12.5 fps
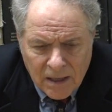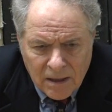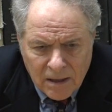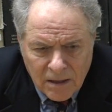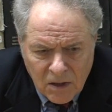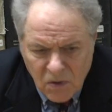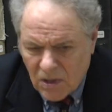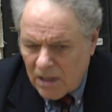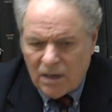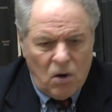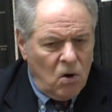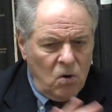uh, they used a
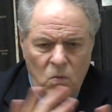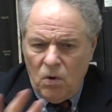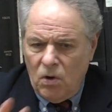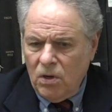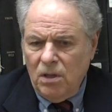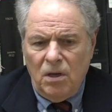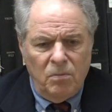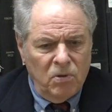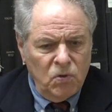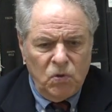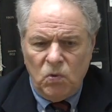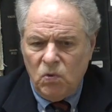lot of artwork in their
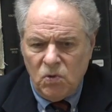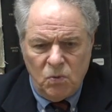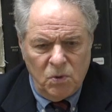brochures,